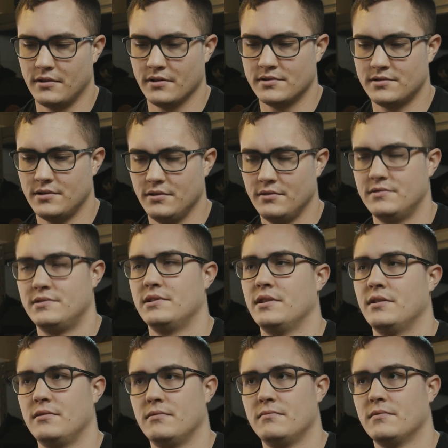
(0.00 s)
suits
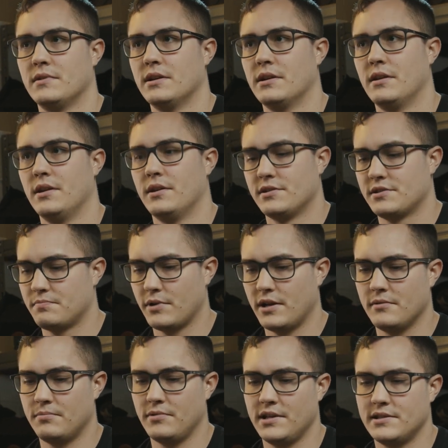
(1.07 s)
and
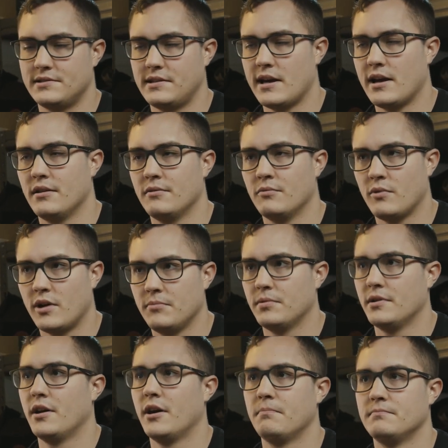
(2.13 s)
spray the place down and
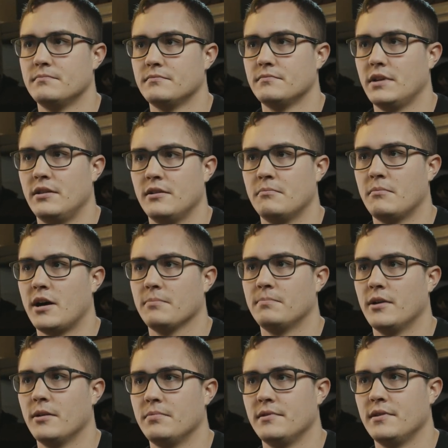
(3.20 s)
wipe it up and then
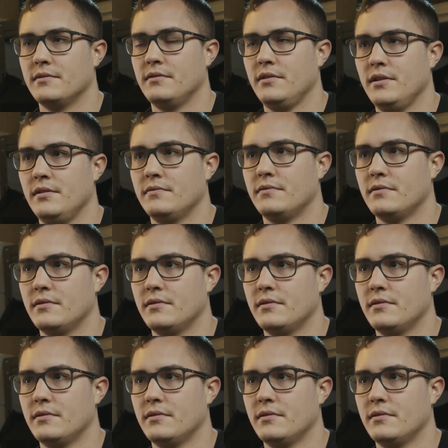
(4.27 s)
mop up and then leave.